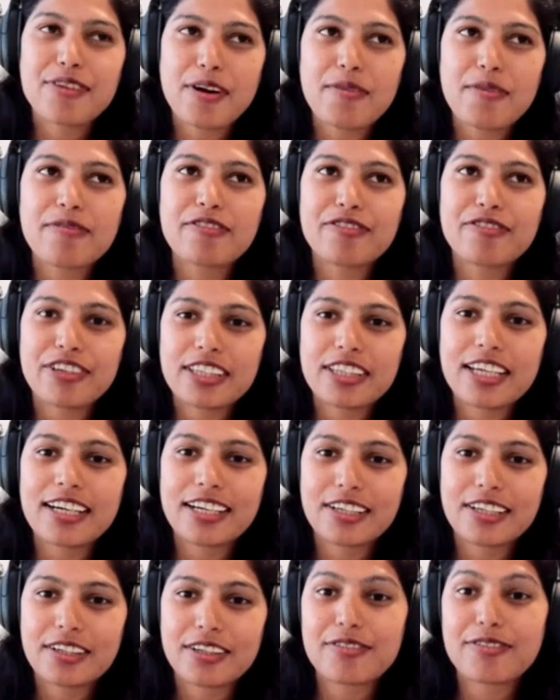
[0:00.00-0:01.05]
from
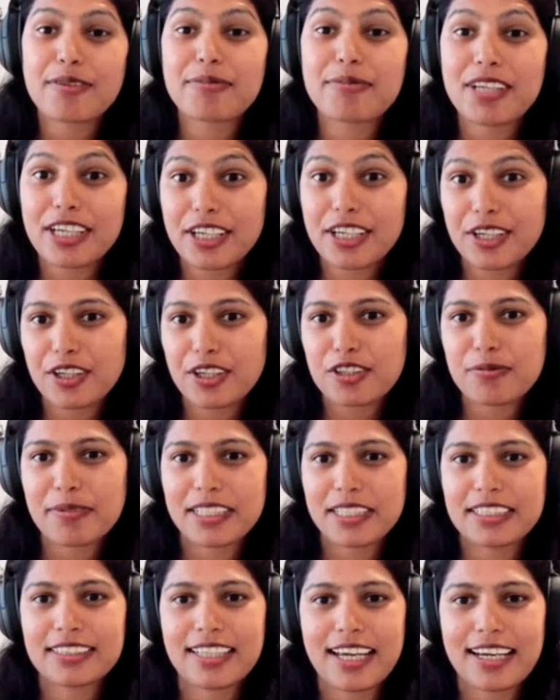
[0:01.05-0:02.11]
the
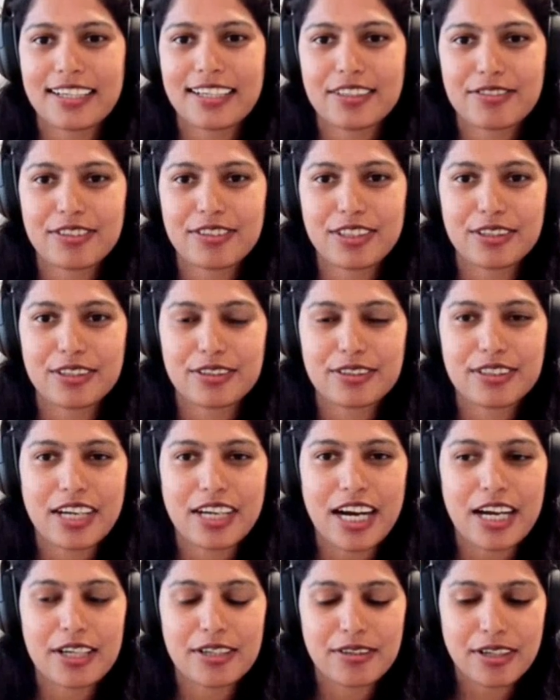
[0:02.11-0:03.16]
recruitment side of you,
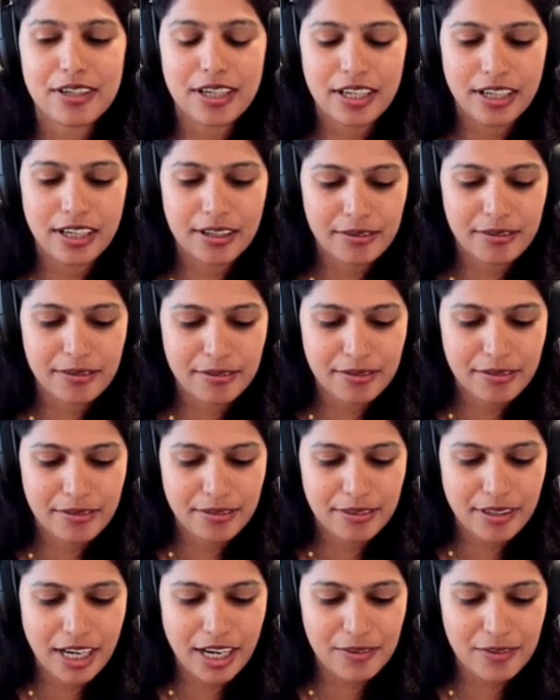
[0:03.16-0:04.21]
I
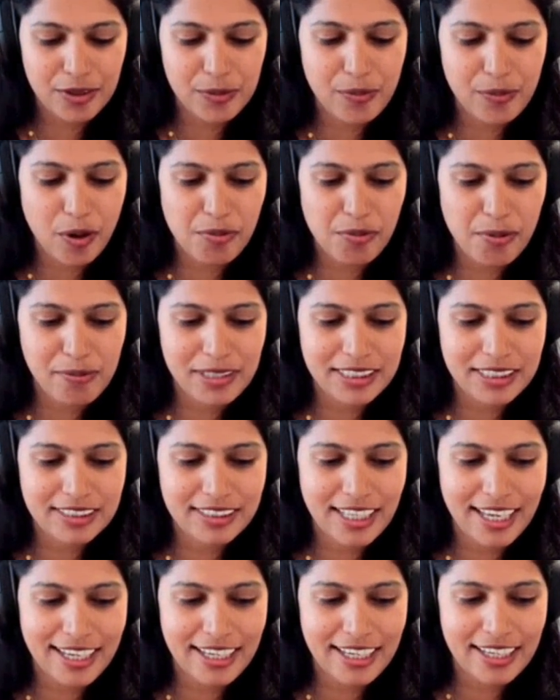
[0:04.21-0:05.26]
would probably
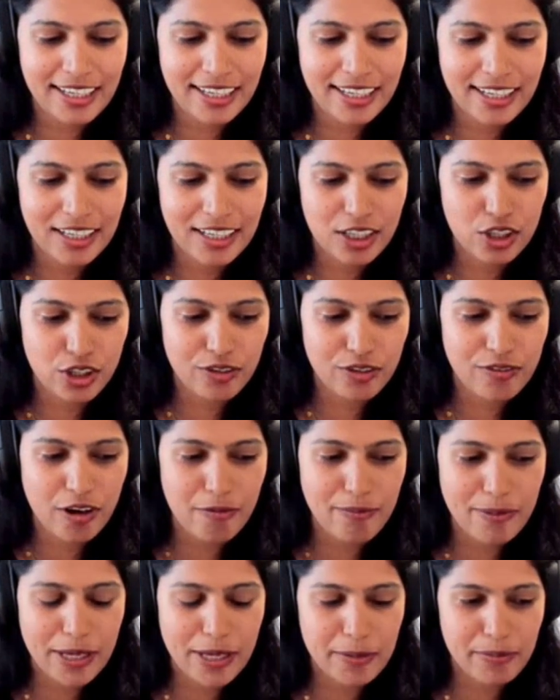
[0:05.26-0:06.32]
say look
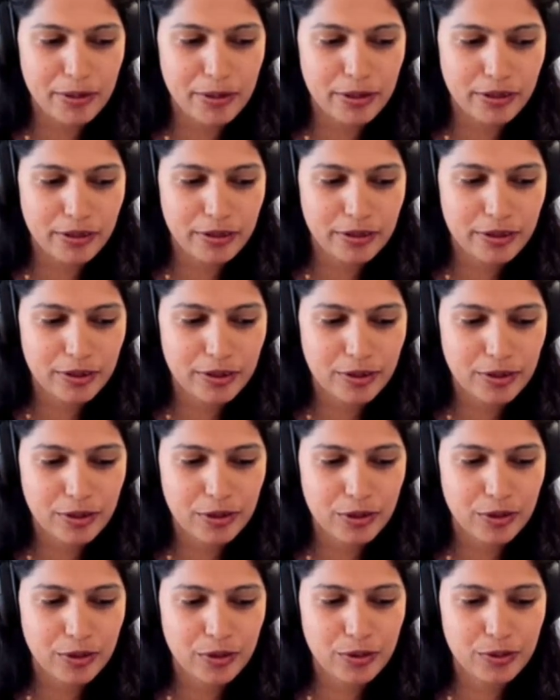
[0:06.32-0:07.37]
for people
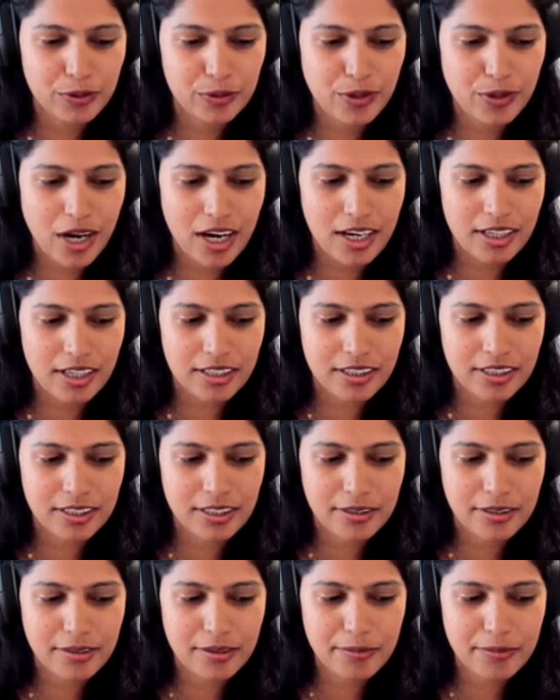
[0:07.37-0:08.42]
who are
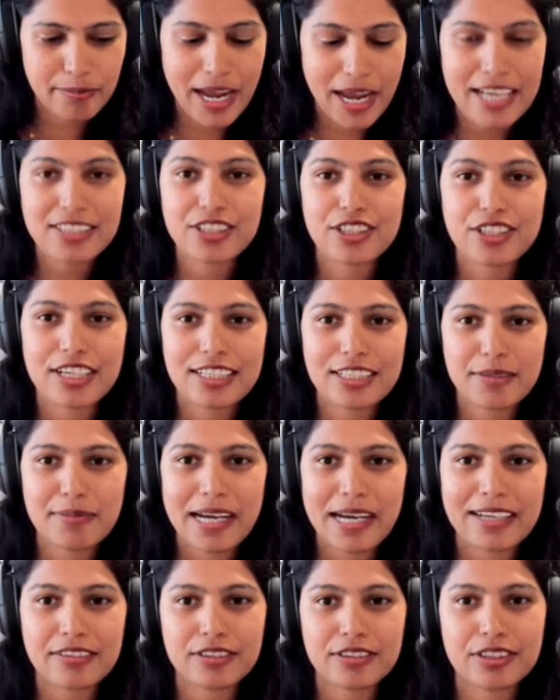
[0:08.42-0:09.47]
passionate
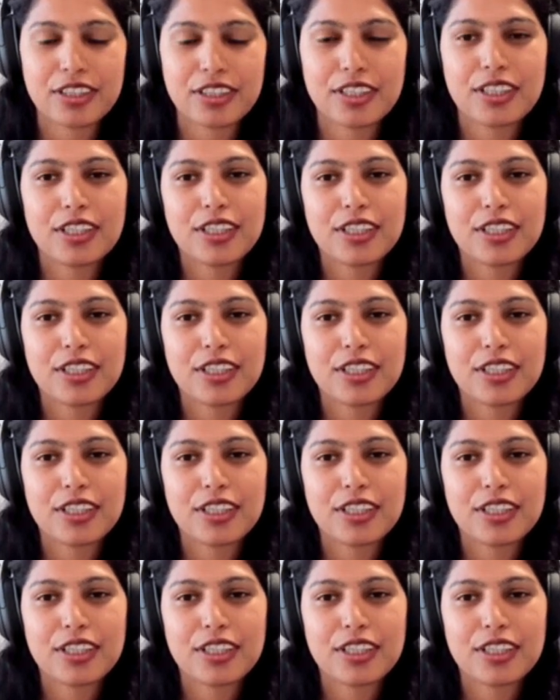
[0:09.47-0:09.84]
about